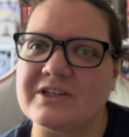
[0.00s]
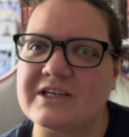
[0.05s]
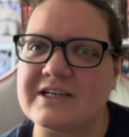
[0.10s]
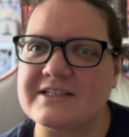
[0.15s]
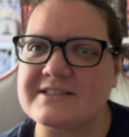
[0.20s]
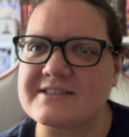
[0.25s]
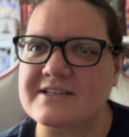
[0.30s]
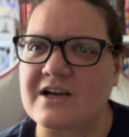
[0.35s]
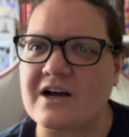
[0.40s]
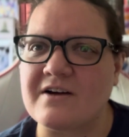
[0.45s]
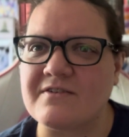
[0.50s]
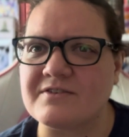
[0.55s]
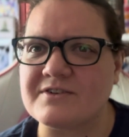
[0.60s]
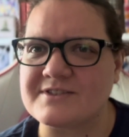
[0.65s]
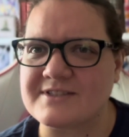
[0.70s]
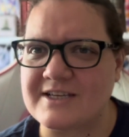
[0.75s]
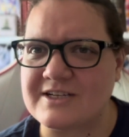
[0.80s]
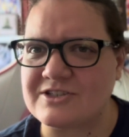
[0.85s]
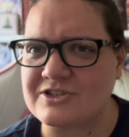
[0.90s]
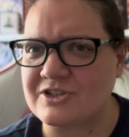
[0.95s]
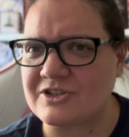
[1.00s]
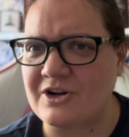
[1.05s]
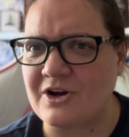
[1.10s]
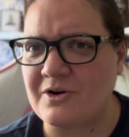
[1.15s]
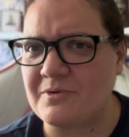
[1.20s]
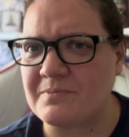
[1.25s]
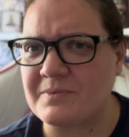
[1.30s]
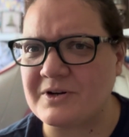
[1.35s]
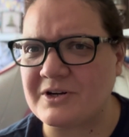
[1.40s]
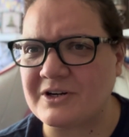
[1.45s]
it's a conversation
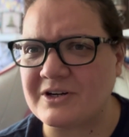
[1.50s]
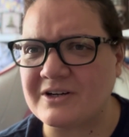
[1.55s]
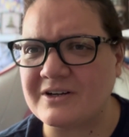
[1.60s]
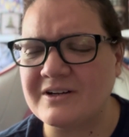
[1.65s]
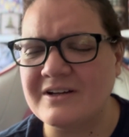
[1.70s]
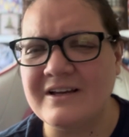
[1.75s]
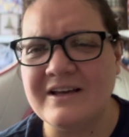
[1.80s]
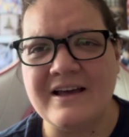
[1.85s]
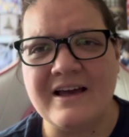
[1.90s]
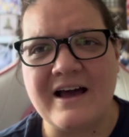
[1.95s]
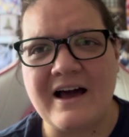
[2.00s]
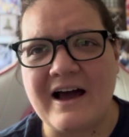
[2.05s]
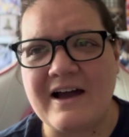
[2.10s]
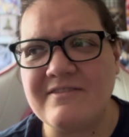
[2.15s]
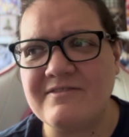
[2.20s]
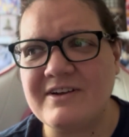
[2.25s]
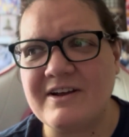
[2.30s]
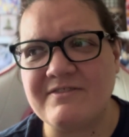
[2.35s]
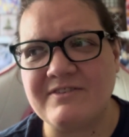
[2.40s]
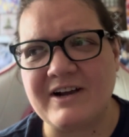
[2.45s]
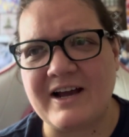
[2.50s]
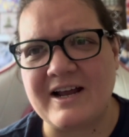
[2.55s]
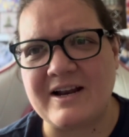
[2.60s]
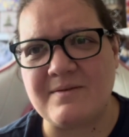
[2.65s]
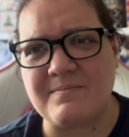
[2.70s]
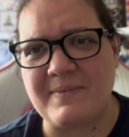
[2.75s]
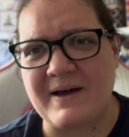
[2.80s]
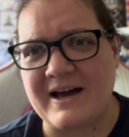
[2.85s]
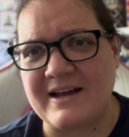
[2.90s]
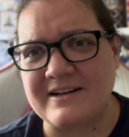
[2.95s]
opener. I've never had a
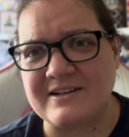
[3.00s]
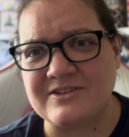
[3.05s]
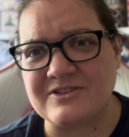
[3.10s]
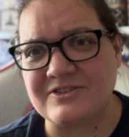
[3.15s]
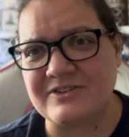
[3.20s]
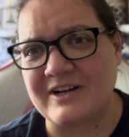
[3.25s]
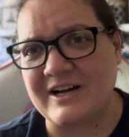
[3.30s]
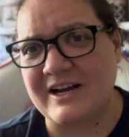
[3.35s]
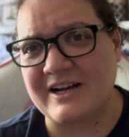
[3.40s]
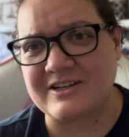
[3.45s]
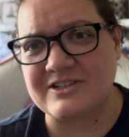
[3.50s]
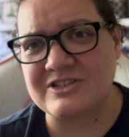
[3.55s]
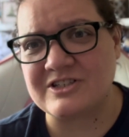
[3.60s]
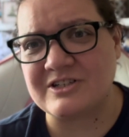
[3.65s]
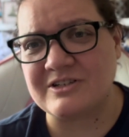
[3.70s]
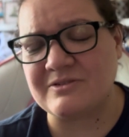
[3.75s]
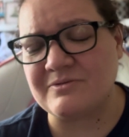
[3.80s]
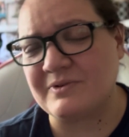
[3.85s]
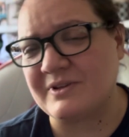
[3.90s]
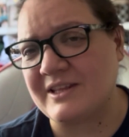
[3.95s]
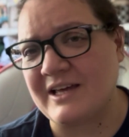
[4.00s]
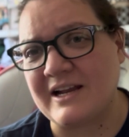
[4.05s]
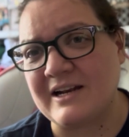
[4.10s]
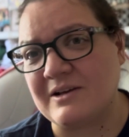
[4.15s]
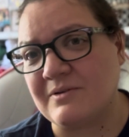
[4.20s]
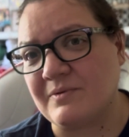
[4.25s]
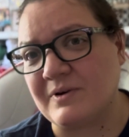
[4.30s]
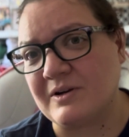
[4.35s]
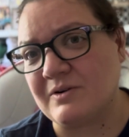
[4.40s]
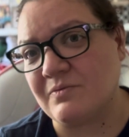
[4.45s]
bad interaction with
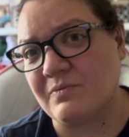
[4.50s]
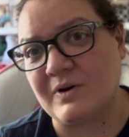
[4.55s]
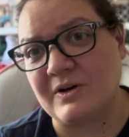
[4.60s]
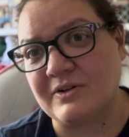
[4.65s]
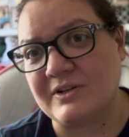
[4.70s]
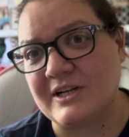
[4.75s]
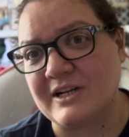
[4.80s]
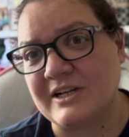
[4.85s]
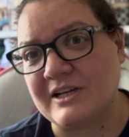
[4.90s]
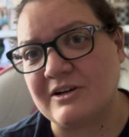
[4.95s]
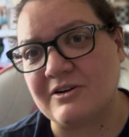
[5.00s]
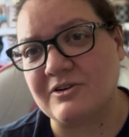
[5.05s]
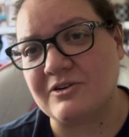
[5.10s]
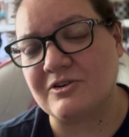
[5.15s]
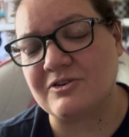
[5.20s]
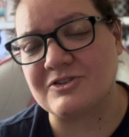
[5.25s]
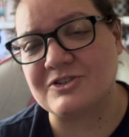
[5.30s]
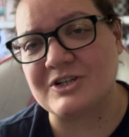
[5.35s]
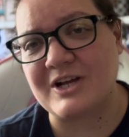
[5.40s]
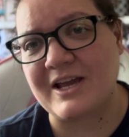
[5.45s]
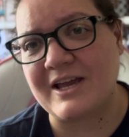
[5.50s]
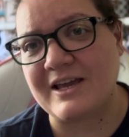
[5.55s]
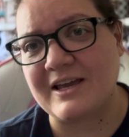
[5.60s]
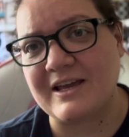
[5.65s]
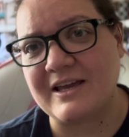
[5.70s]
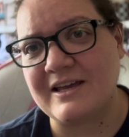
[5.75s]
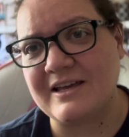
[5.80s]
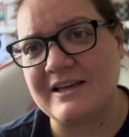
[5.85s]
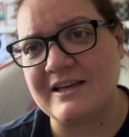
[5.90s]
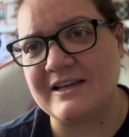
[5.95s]
anyone while knitting or
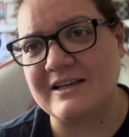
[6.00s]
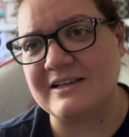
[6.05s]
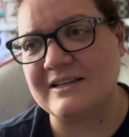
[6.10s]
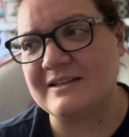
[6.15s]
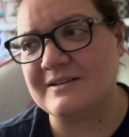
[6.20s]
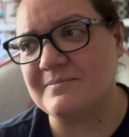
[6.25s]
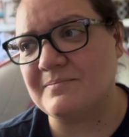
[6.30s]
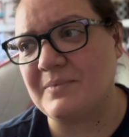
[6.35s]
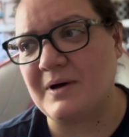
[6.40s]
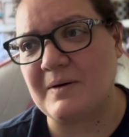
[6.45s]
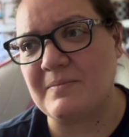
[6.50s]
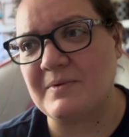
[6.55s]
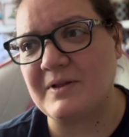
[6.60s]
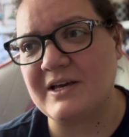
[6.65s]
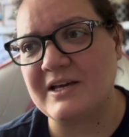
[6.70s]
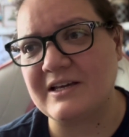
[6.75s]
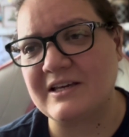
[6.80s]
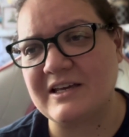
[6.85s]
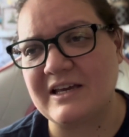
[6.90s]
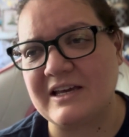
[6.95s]
crocheting in public.